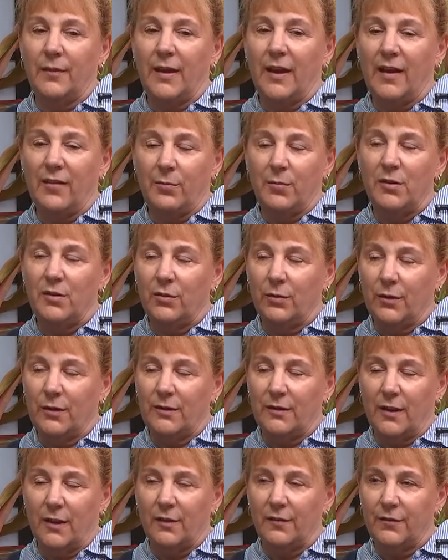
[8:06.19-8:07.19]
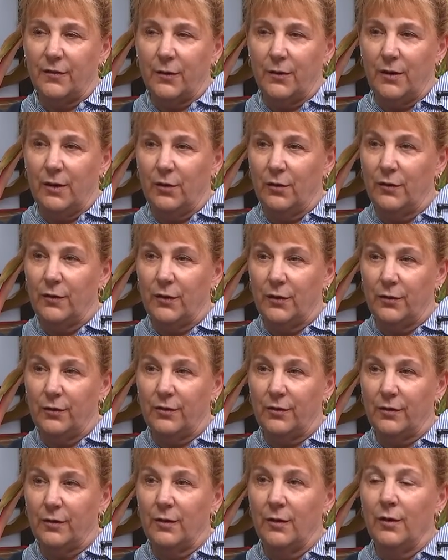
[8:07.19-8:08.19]
they have been doing telephone
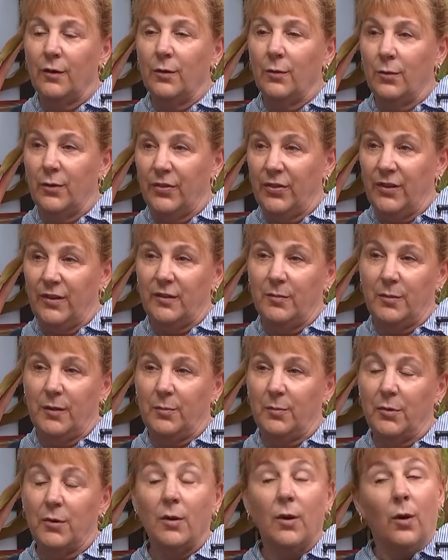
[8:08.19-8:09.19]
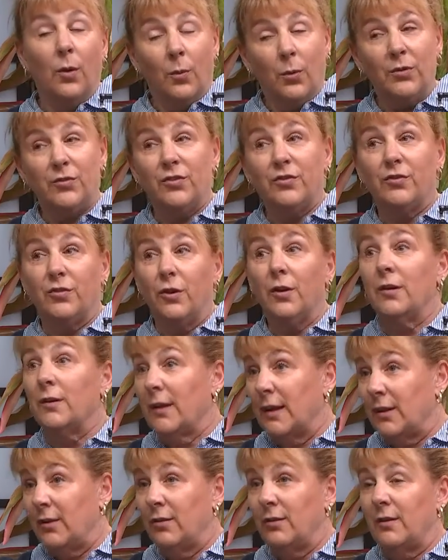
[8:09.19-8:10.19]
interviews with these people, which is good.
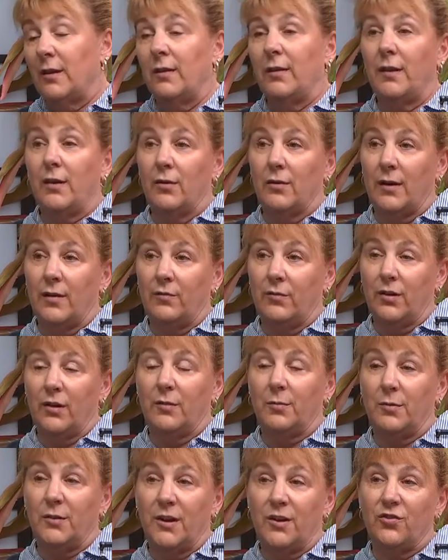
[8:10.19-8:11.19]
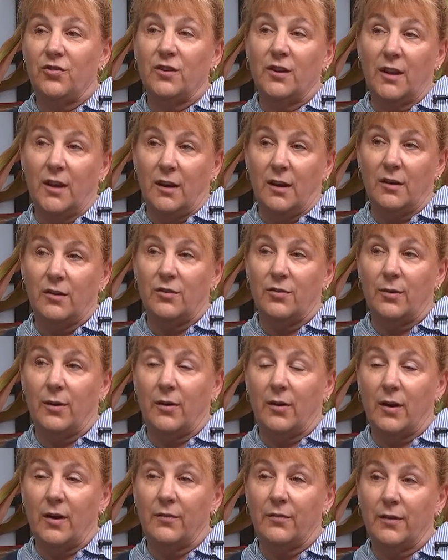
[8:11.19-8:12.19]
Like you said, they don't have transportation to get into
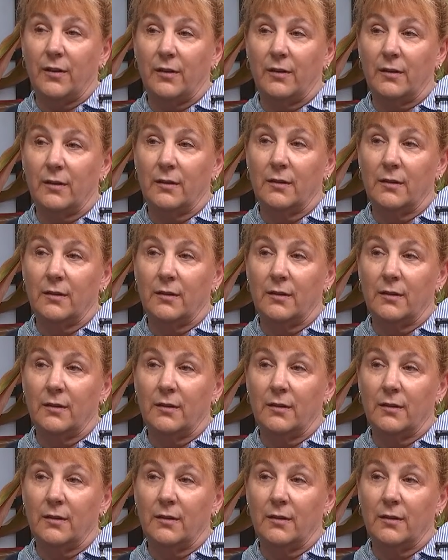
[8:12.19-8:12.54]
our office.